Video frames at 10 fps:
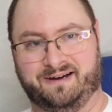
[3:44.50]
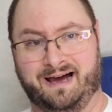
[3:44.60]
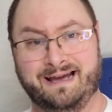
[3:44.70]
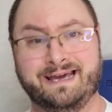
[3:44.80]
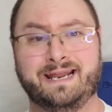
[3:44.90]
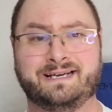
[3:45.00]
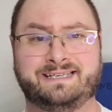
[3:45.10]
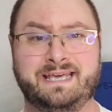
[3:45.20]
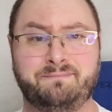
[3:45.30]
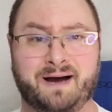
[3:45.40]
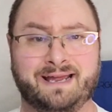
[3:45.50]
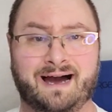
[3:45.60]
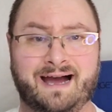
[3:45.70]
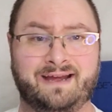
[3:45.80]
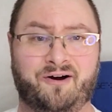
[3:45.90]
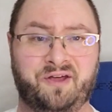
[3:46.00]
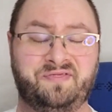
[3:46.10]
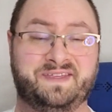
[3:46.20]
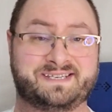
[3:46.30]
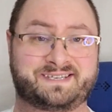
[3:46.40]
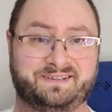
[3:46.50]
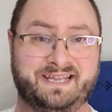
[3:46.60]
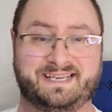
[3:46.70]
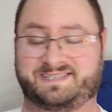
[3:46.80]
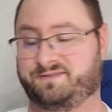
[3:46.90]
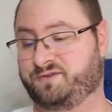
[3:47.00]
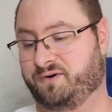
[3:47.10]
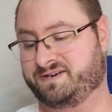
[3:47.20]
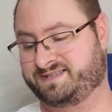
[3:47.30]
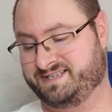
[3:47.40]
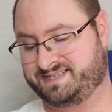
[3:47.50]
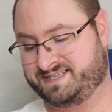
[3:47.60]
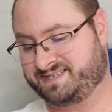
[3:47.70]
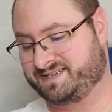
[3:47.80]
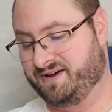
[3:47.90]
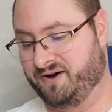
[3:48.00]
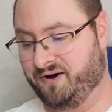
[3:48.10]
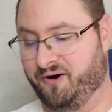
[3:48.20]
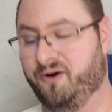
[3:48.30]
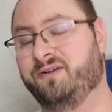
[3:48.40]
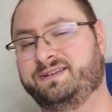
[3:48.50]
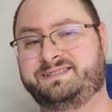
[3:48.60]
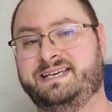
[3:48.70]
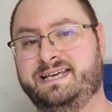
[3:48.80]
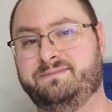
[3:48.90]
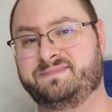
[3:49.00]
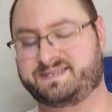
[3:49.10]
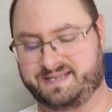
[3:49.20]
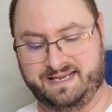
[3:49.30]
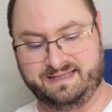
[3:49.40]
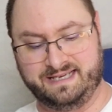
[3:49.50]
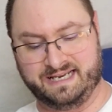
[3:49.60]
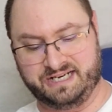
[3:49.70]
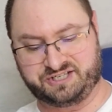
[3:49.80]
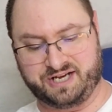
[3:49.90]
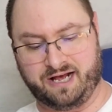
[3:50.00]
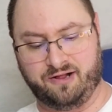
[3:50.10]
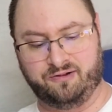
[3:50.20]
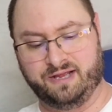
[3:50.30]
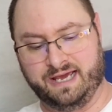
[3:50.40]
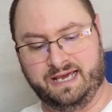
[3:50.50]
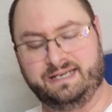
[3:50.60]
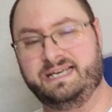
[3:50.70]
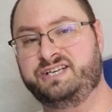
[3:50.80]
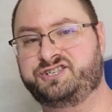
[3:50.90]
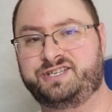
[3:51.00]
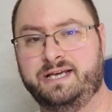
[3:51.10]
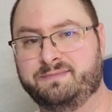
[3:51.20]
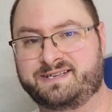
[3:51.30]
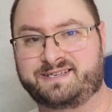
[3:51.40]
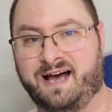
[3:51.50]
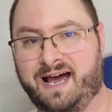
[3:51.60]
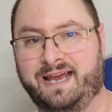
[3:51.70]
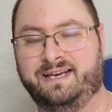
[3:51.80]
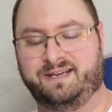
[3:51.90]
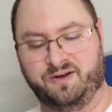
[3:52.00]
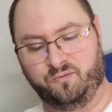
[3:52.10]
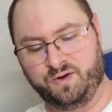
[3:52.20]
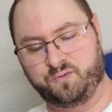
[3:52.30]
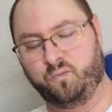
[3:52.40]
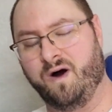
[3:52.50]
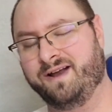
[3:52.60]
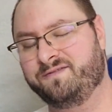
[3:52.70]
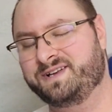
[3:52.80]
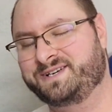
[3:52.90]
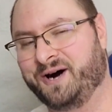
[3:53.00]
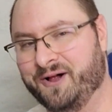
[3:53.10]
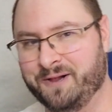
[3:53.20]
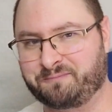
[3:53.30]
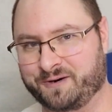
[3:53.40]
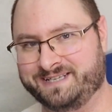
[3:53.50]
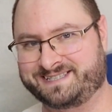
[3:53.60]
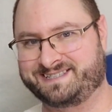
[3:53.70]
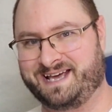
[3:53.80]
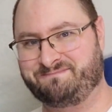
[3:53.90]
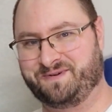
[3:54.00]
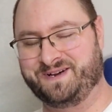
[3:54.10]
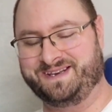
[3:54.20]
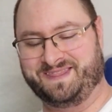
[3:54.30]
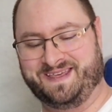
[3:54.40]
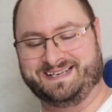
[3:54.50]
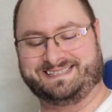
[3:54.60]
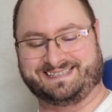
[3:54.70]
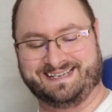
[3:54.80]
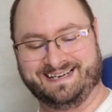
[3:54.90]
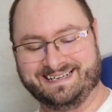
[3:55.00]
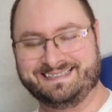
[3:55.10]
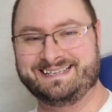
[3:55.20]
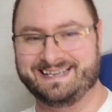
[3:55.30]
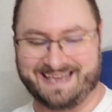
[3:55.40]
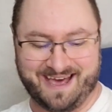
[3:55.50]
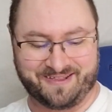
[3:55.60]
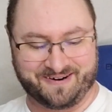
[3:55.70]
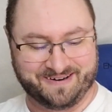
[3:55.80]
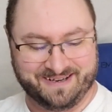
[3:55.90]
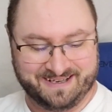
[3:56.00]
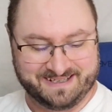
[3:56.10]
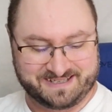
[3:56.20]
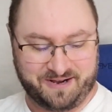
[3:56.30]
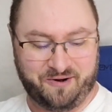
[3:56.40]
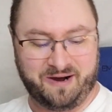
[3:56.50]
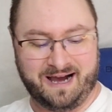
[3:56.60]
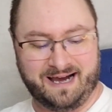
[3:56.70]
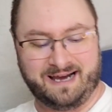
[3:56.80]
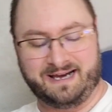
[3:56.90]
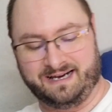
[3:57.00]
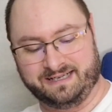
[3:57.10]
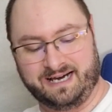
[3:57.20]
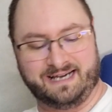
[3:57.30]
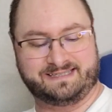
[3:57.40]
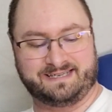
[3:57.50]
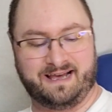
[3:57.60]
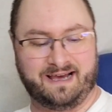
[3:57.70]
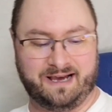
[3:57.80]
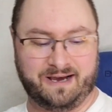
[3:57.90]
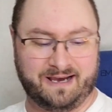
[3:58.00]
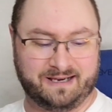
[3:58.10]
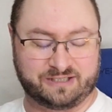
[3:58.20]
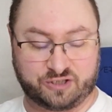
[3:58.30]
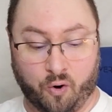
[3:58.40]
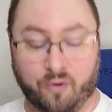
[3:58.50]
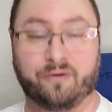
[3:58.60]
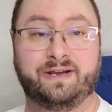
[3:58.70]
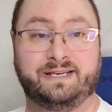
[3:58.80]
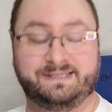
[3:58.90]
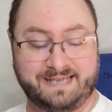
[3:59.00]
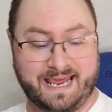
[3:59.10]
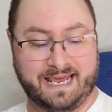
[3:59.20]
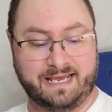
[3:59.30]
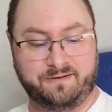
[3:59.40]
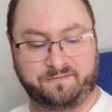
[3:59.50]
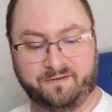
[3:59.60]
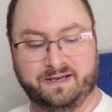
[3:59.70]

I gotta keep my eye on this list. Of course, this is all the teams in the NHL, and each team assigned with one of the culprits that put this together. So I got Cory, Dave,